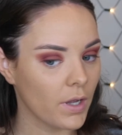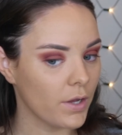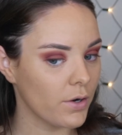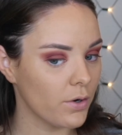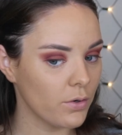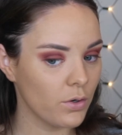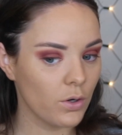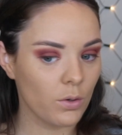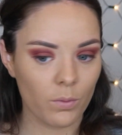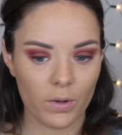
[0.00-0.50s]
I
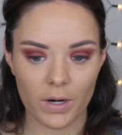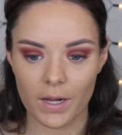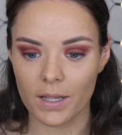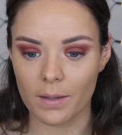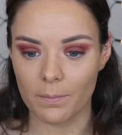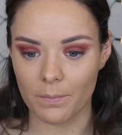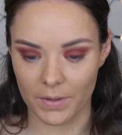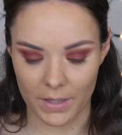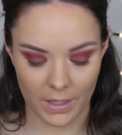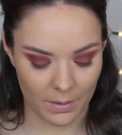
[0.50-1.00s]
don't know what I
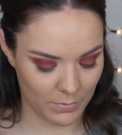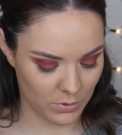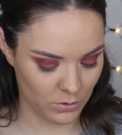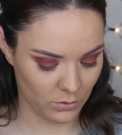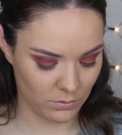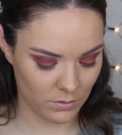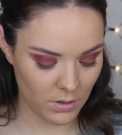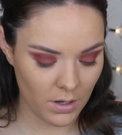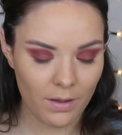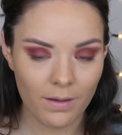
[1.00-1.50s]
can blame it
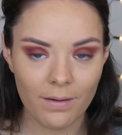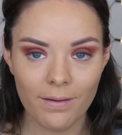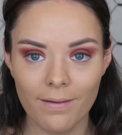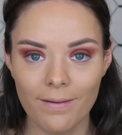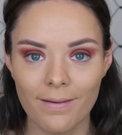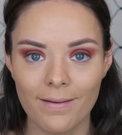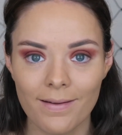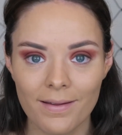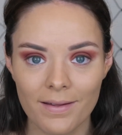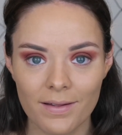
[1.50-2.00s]

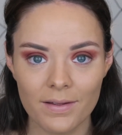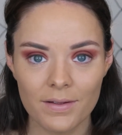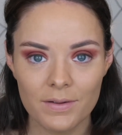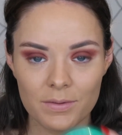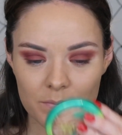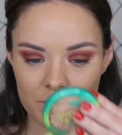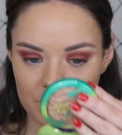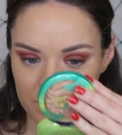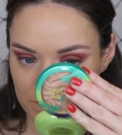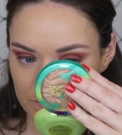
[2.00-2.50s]
on.
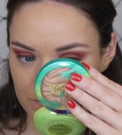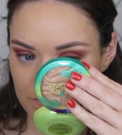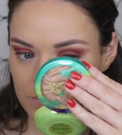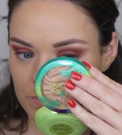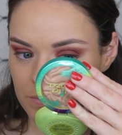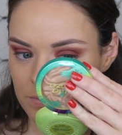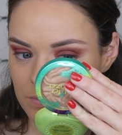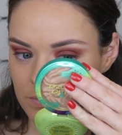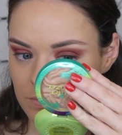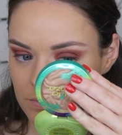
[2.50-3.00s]

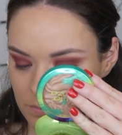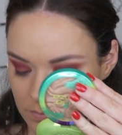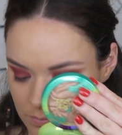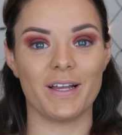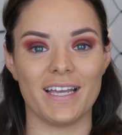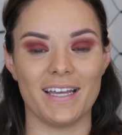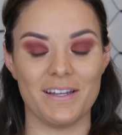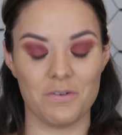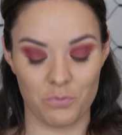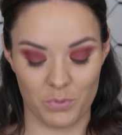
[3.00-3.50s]

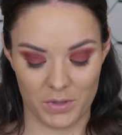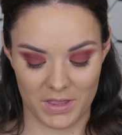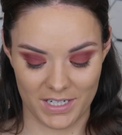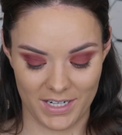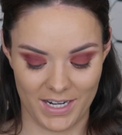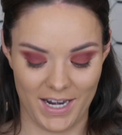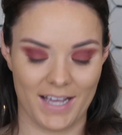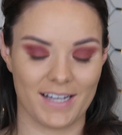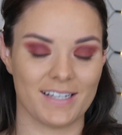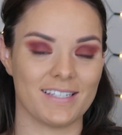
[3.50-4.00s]
In with the
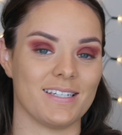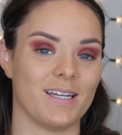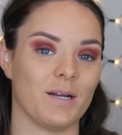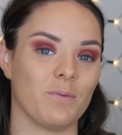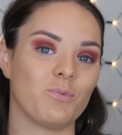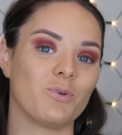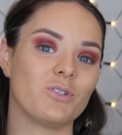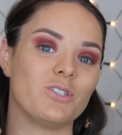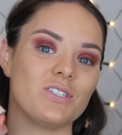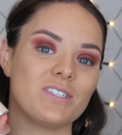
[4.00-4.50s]
next
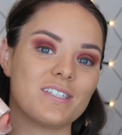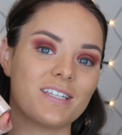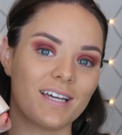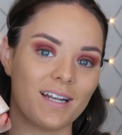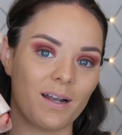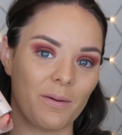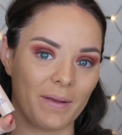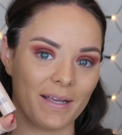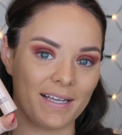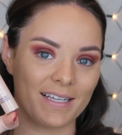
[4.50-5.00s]
step, which is
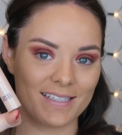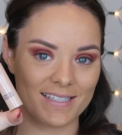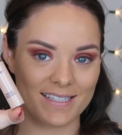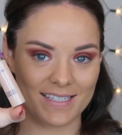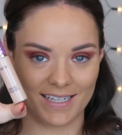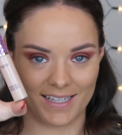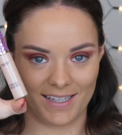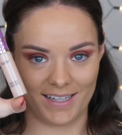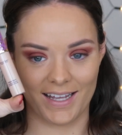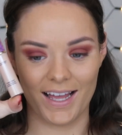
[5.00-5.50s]
gonna be
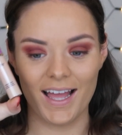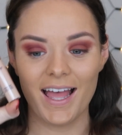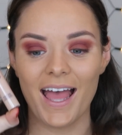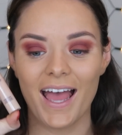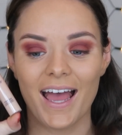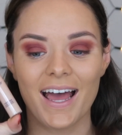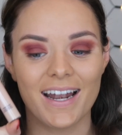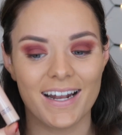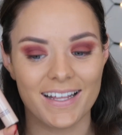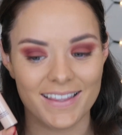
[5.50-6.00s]
concealer,
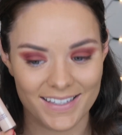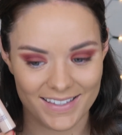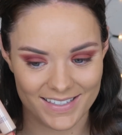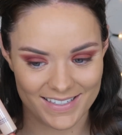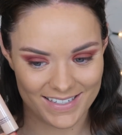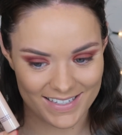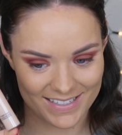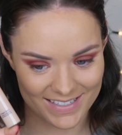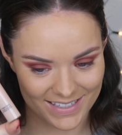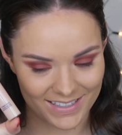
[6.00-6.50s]
and I think
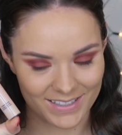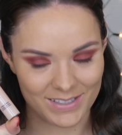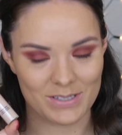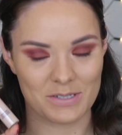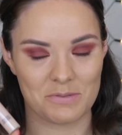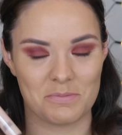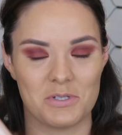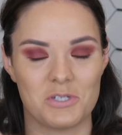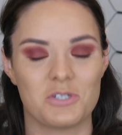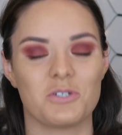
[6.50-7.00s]
this concealer is
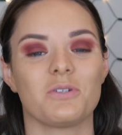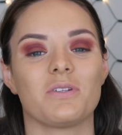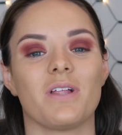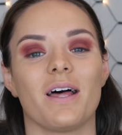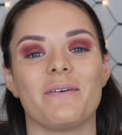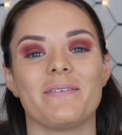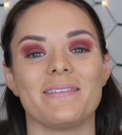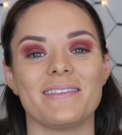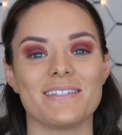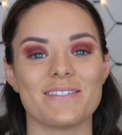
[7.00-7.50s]
gonna be too
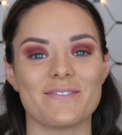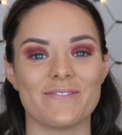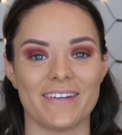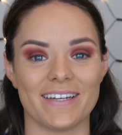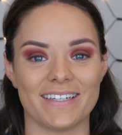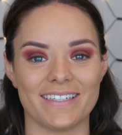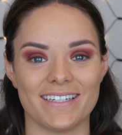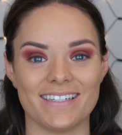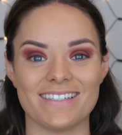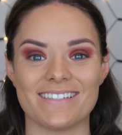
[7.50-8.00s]
light with this
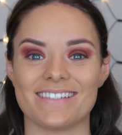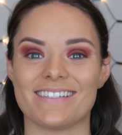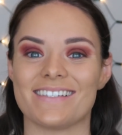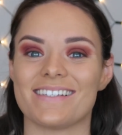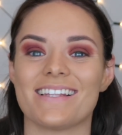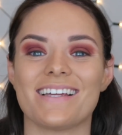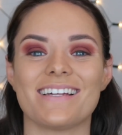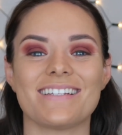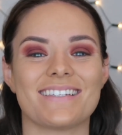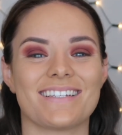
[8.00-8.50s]
foundation,
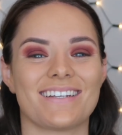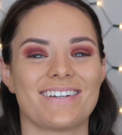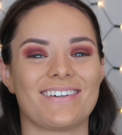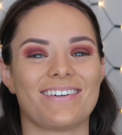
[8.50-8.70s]
so that's